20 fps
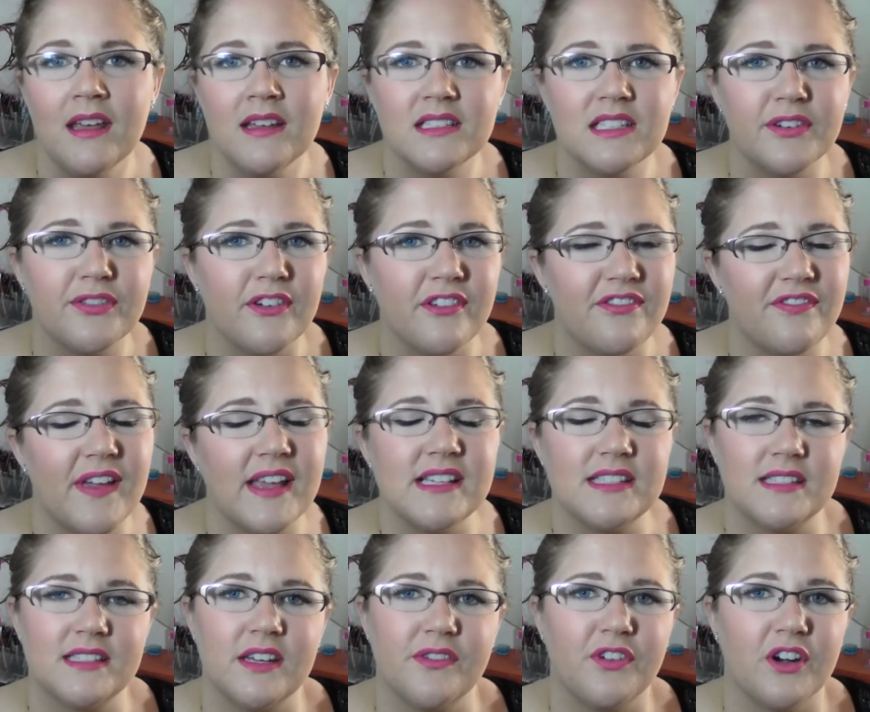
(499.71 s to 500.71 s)
Different
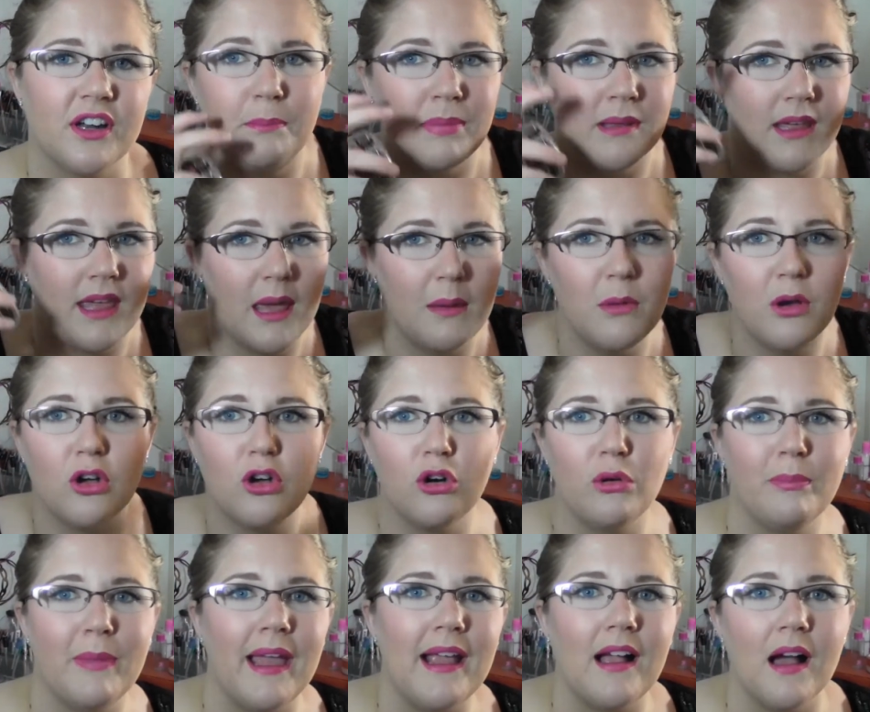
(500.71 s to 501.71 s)
face, different
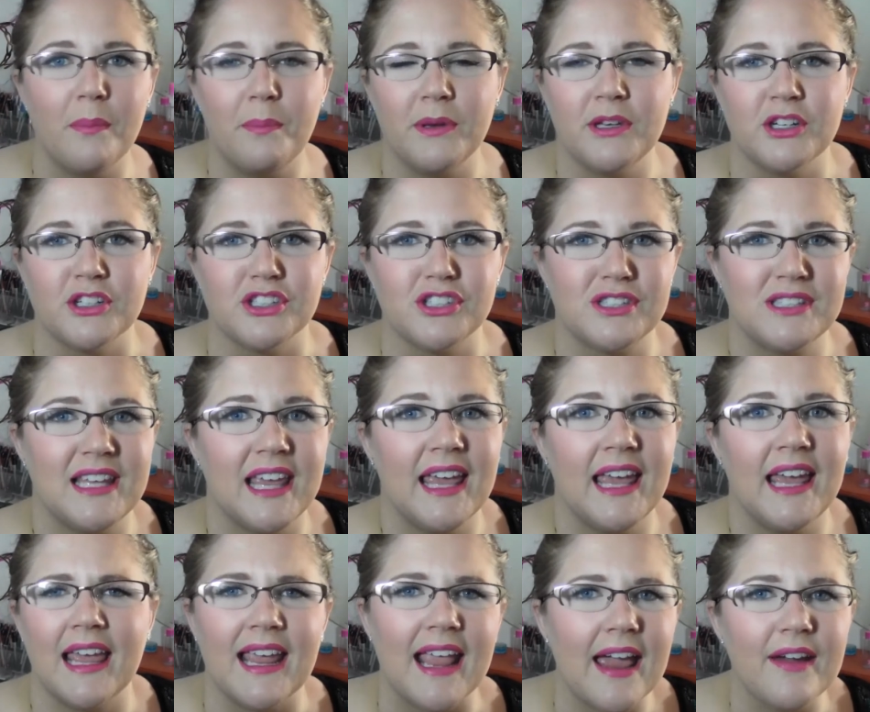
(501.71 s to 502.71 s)
chemical makeup in your
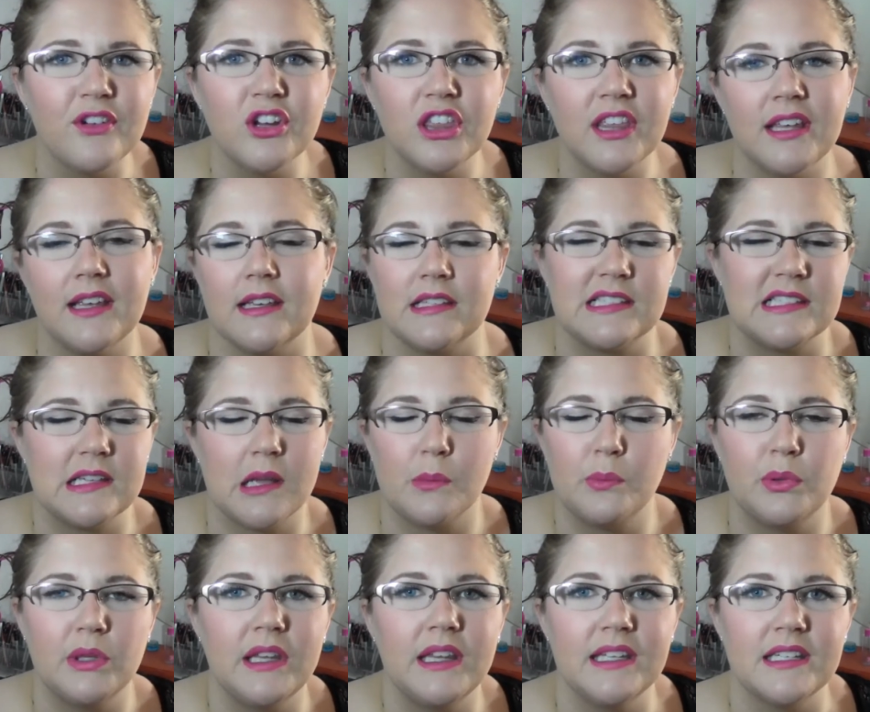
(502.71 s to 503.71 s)
skin, like everything is
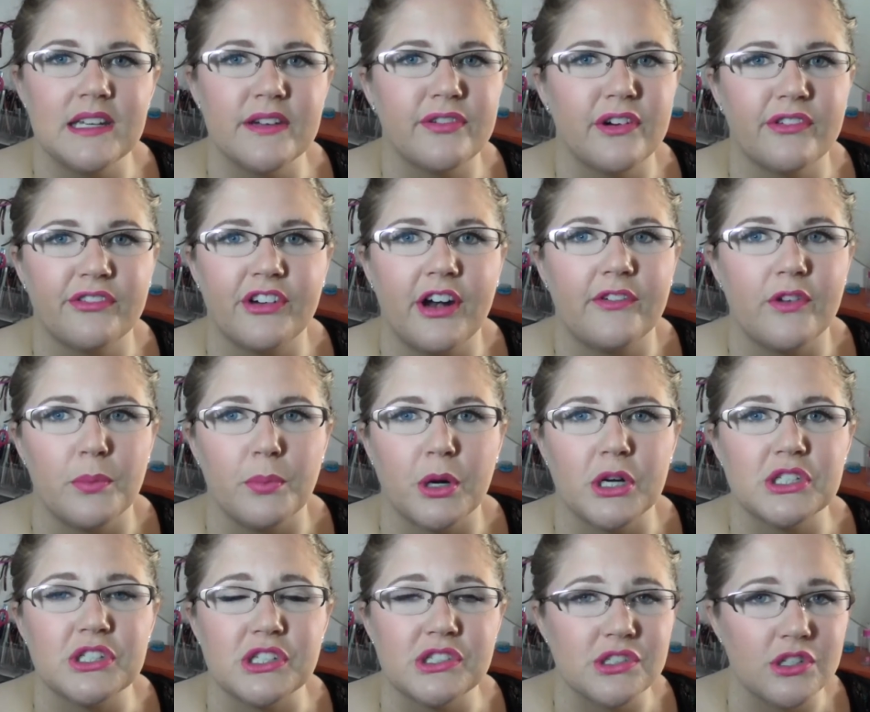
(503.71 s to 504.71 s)
completely different for every person.